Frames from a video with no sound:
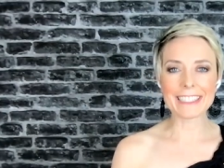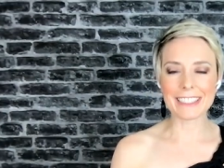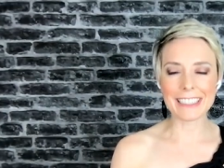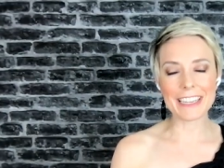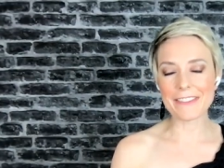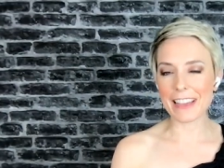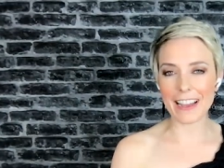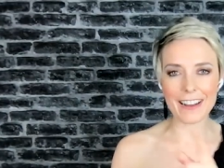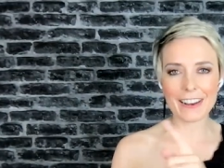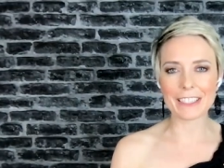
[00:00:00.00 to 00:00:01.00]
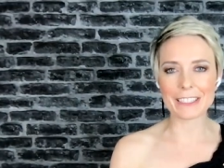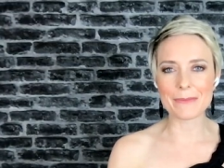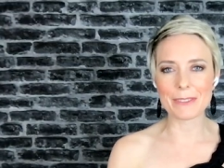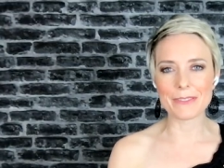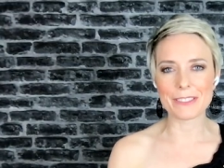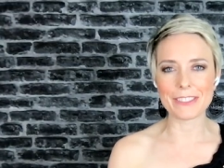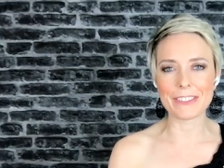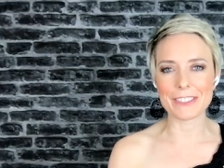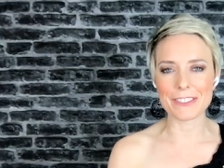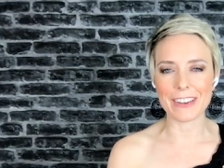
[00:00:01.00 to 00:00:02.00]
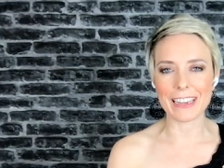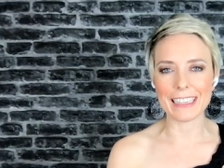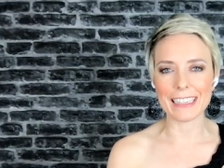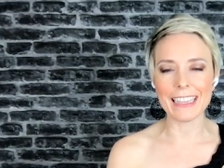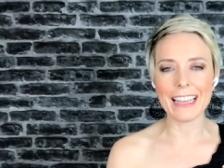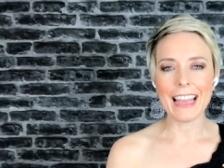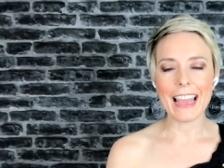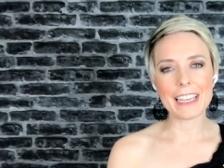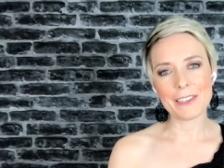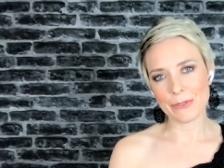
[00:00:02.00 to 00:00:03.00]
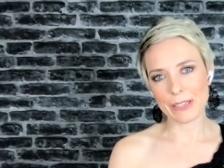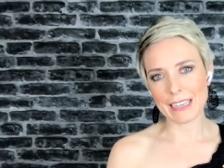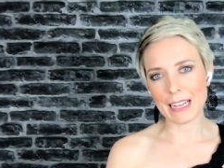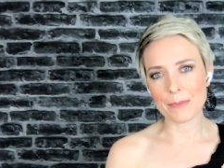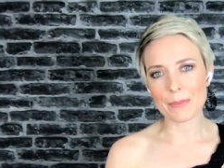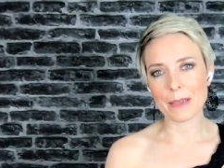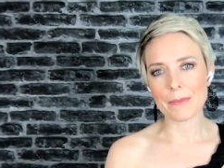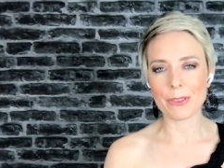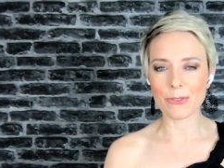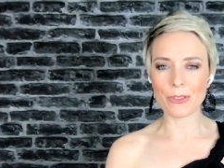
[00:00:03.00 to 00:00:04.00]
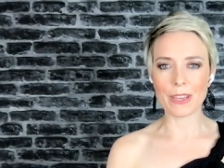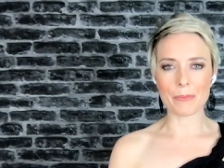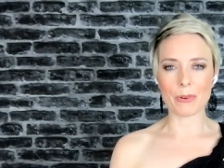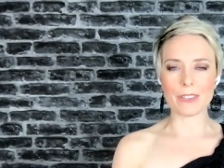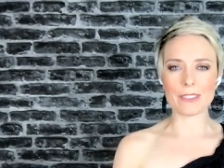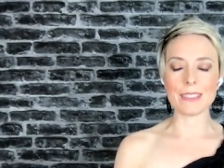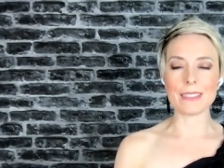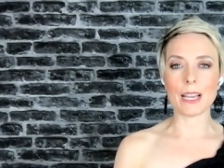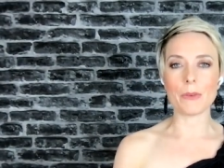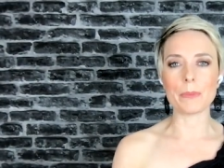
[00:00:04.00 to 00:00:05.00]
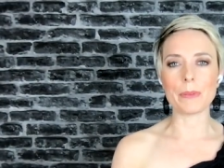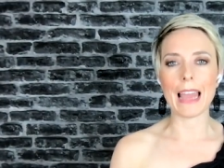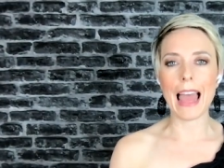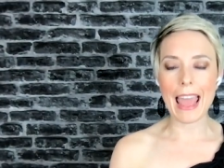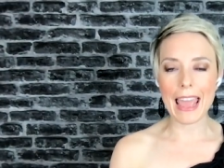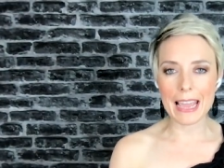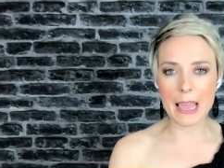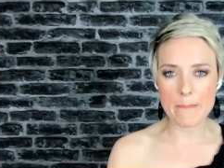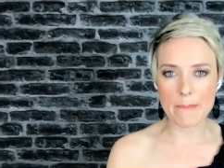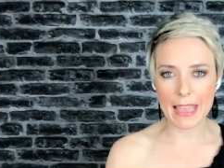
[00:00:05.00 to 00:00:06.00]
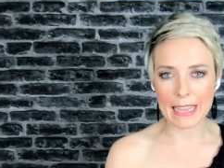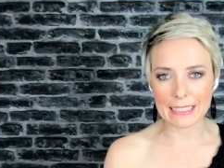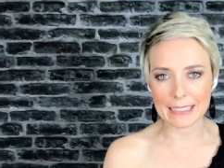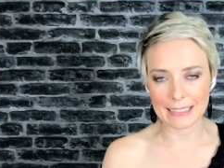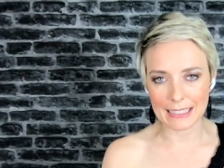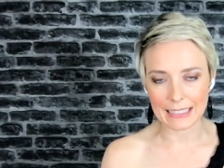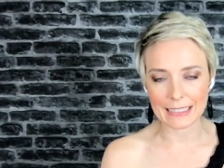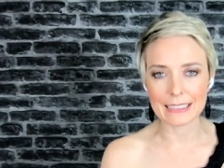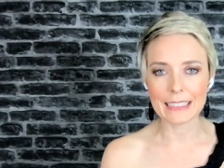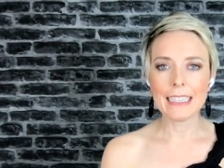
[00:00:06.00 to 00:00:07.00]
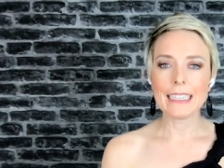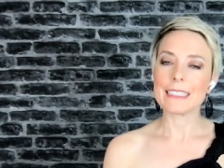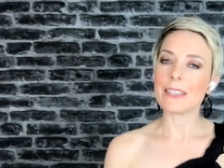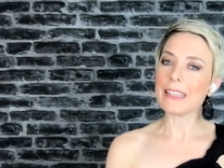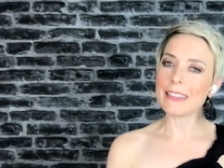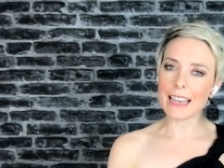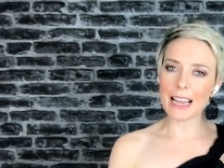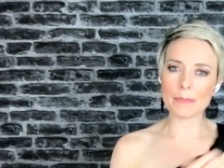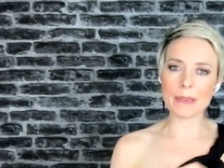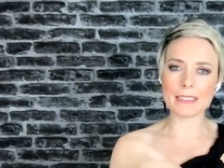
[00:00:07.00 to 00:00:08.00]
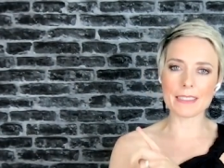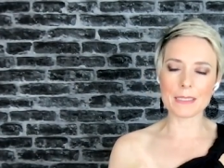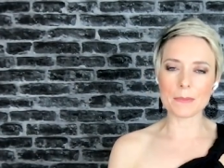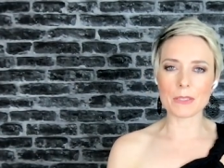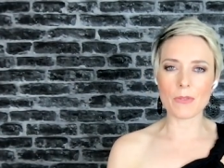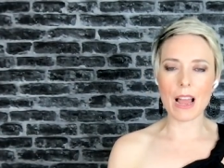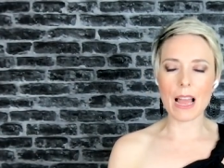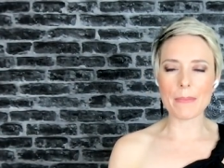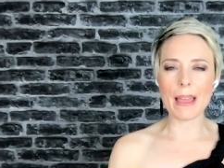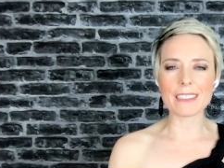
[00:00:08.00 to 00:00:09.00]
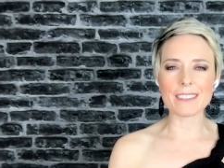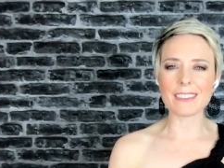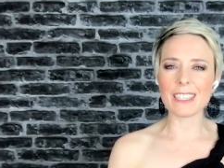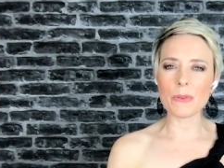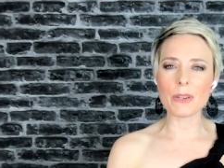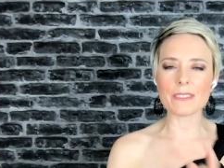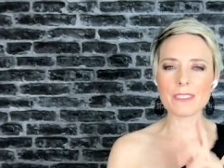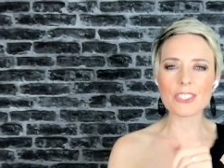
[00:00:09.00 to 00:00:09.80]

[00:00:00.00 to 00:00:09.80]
Actually, if they are going to move to Australia and if we can help them through that process, that would be amazing. So hit the like button, subscribe, and you know what?